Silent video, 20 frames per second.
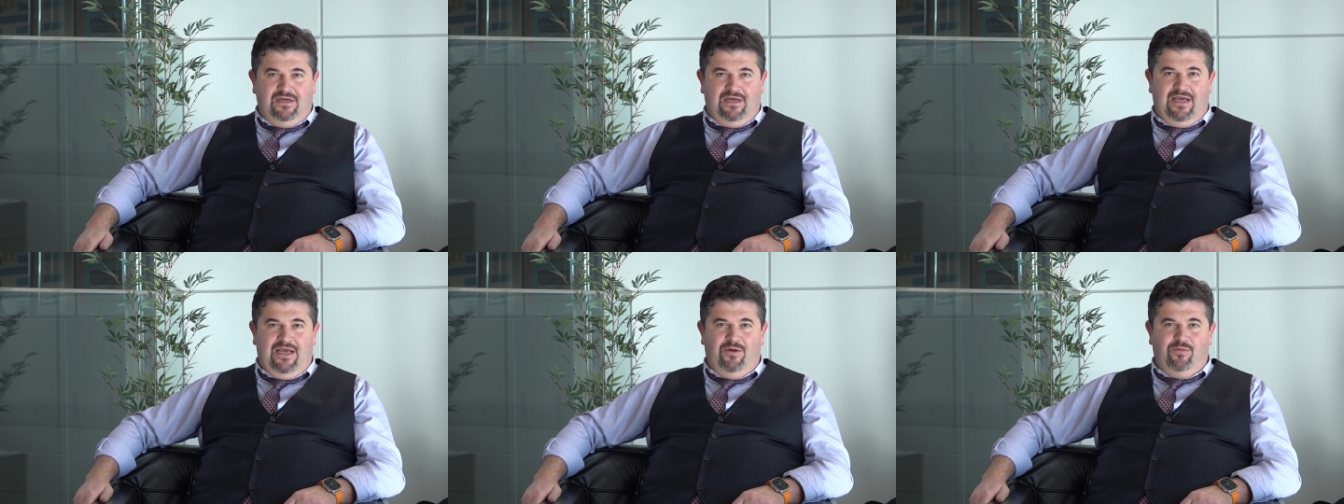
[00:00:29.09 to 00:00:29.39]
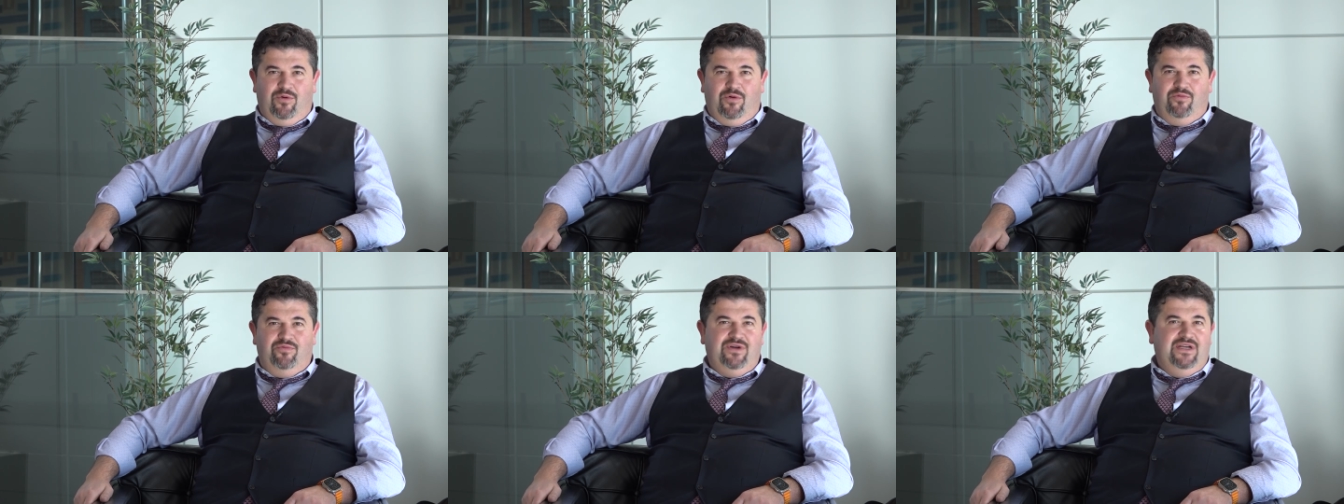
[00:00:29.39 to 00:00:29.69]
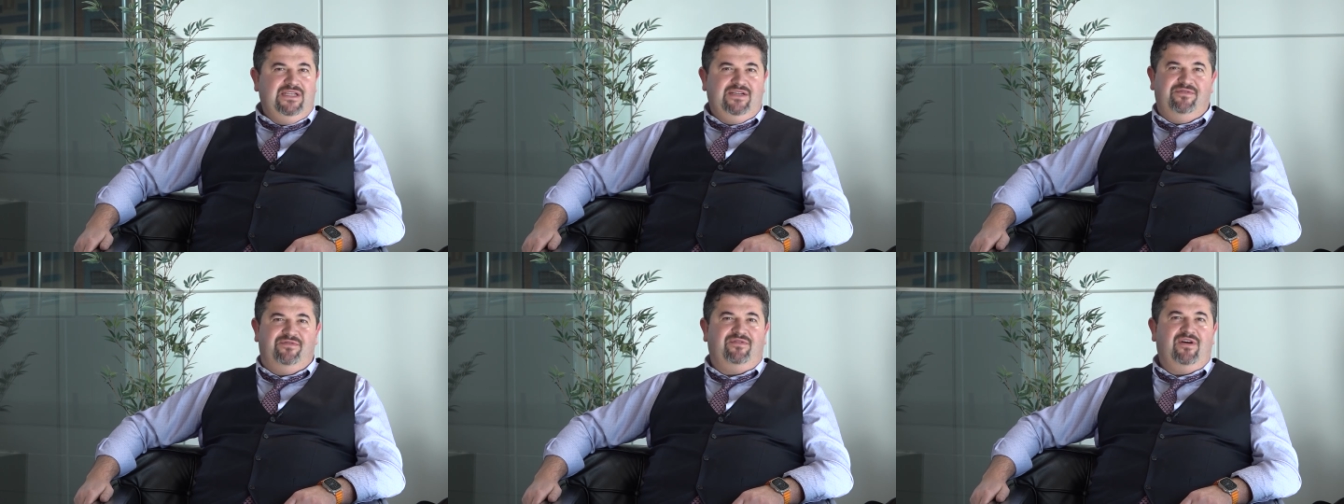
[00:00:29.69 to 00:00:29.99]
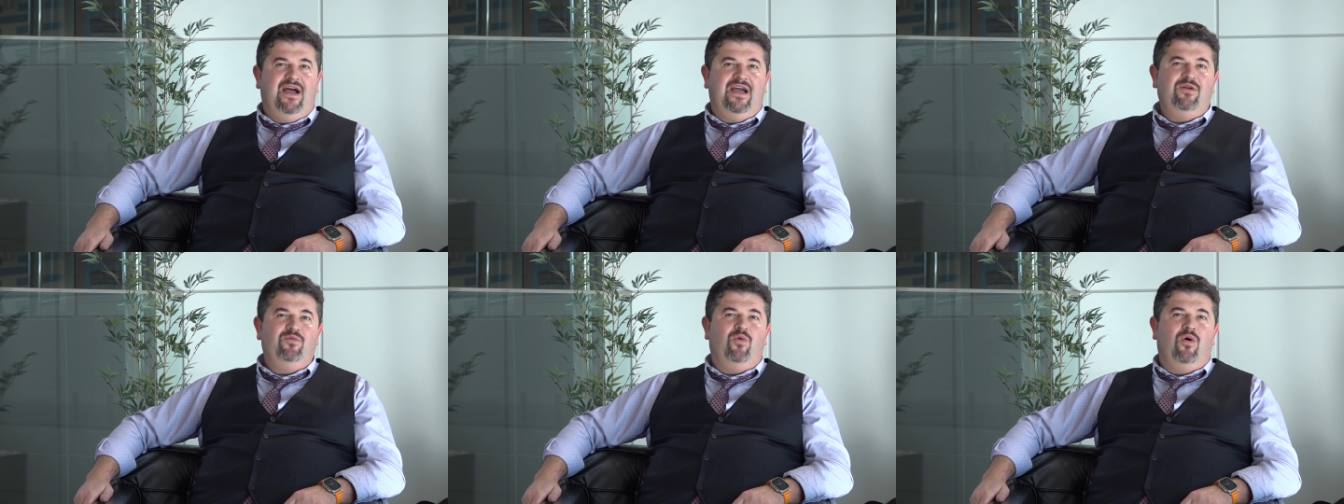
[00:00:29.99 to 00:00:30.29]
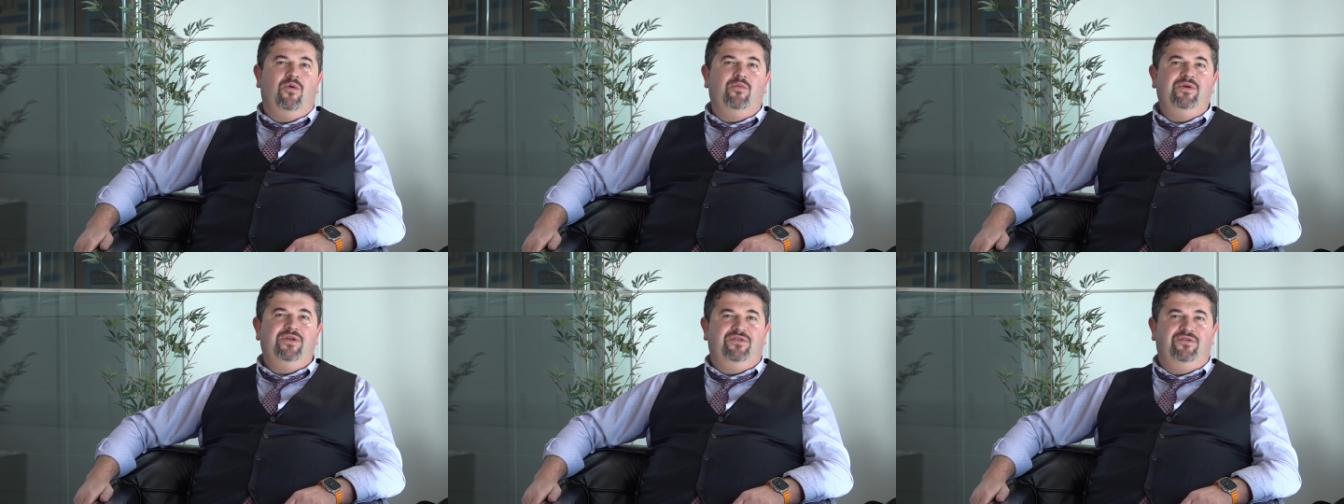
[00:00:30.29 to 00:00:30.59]
It will redefine
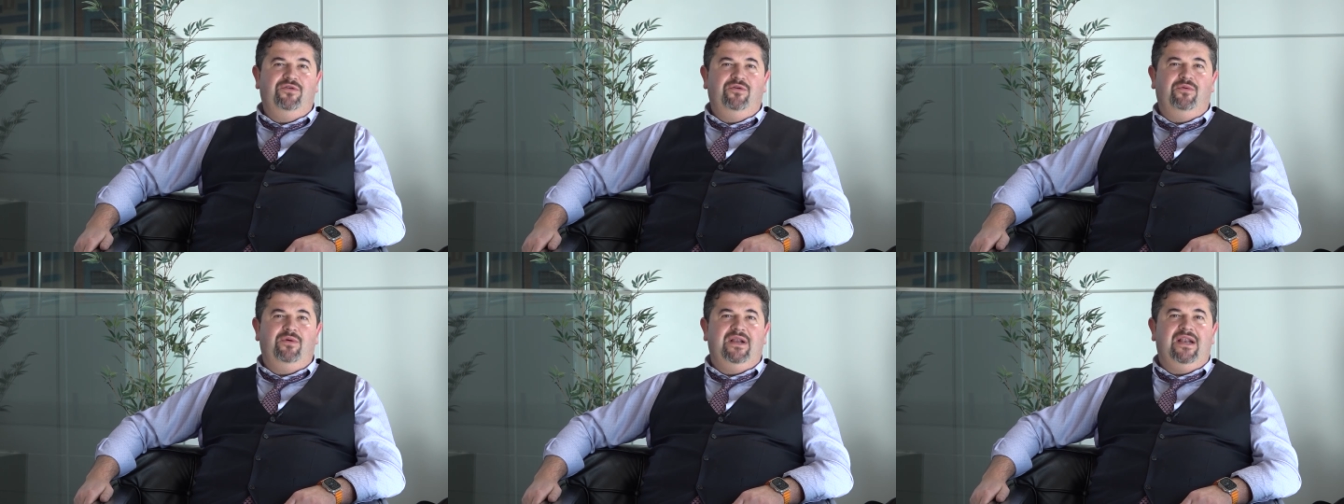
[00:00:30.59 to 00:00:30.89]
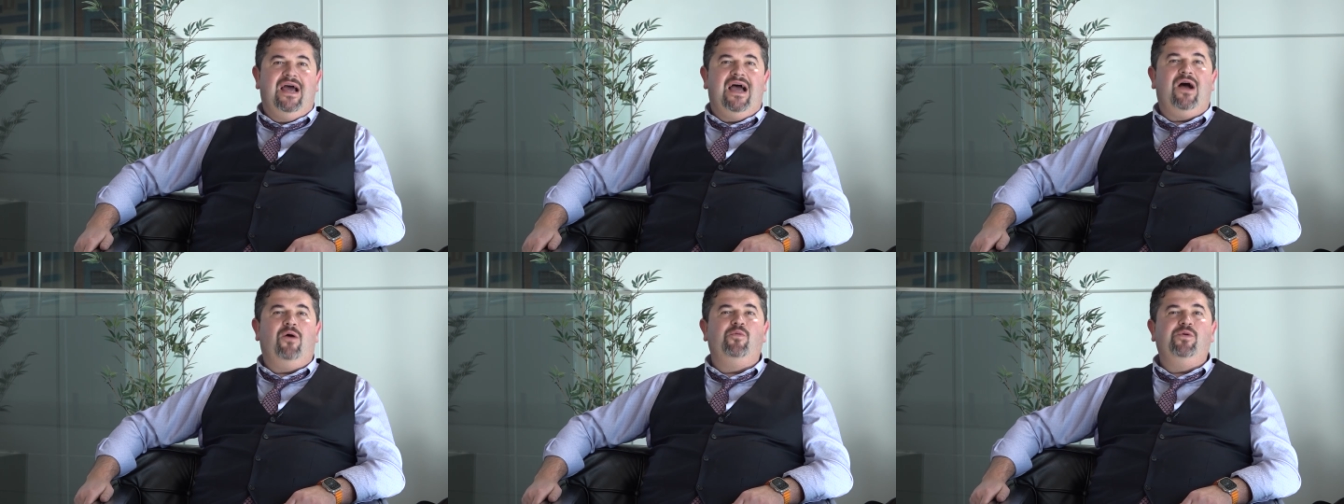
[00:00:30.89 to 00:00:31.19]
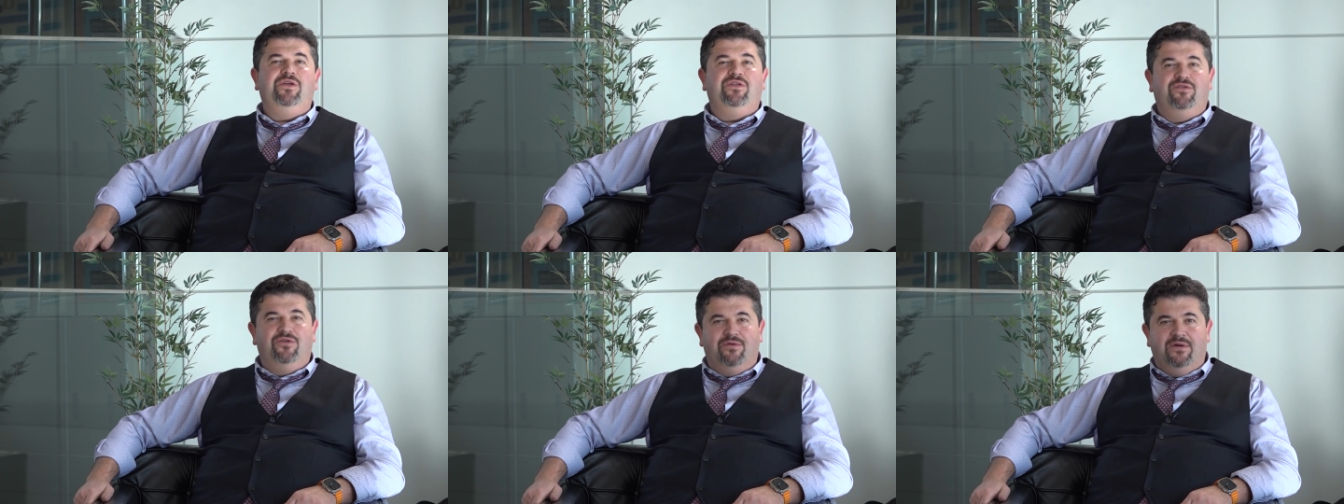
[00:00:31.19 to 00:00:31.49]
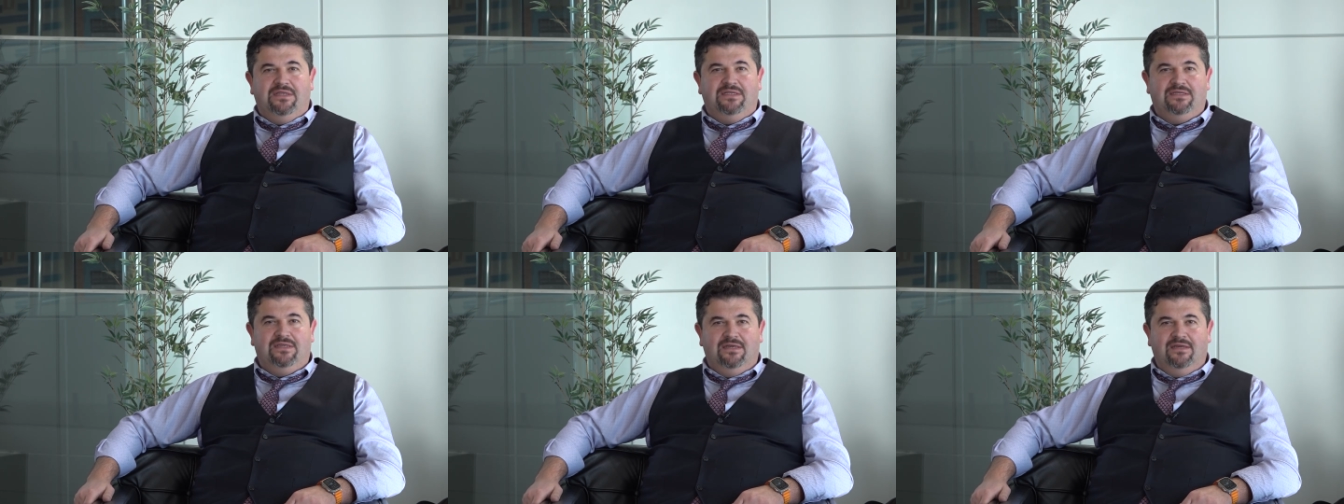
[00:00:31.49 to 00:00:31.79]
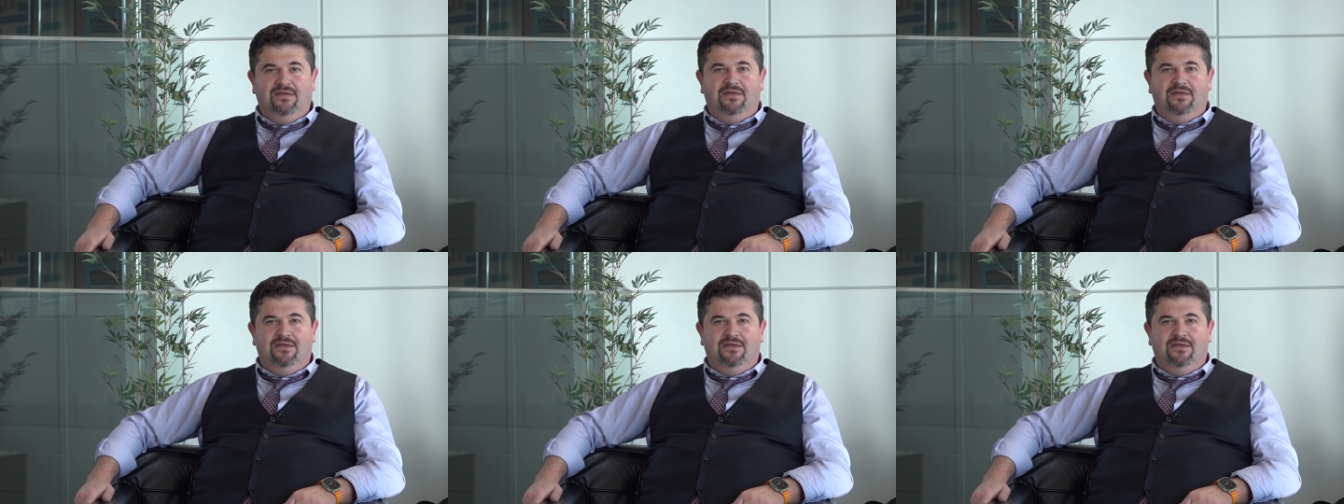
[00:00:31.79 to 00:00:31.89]
what we do and how we do it.